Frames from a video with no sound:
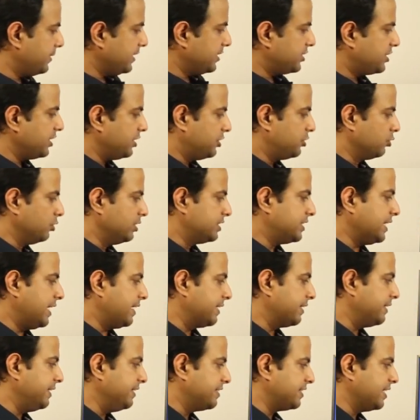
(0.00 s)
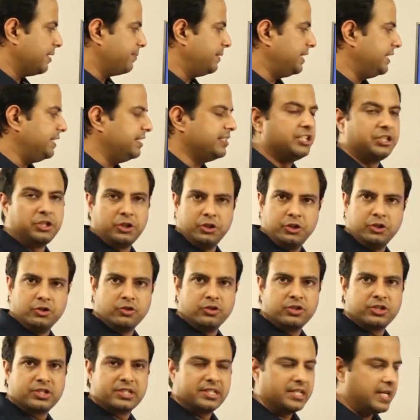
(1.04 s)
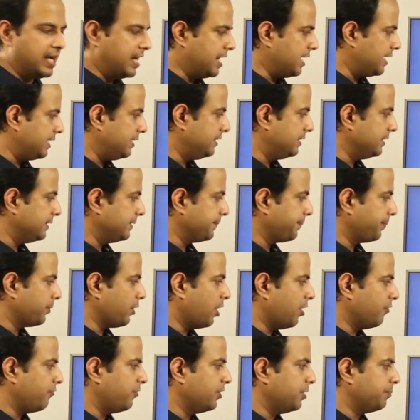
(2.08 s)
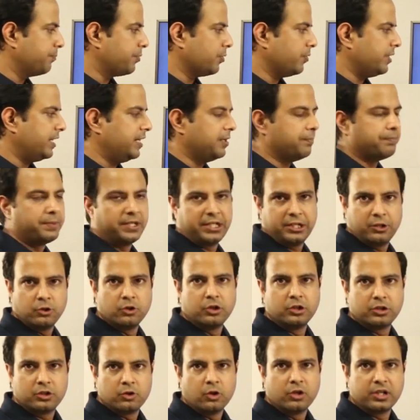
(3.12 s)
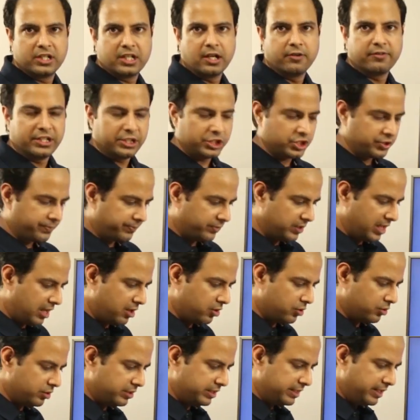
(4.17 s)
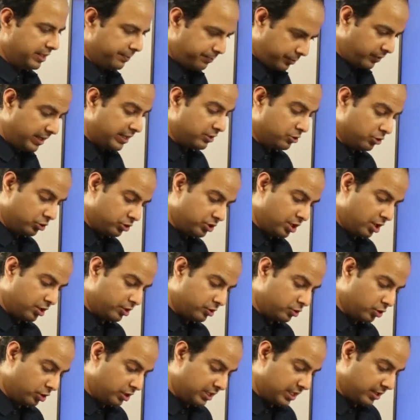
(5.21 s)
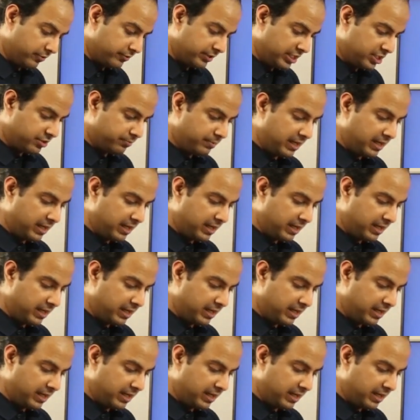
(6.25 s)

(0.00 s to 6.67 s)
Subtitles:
testing tools are reasonably easy to use and often provide pretty good code coverage. Now, they provide good code coverage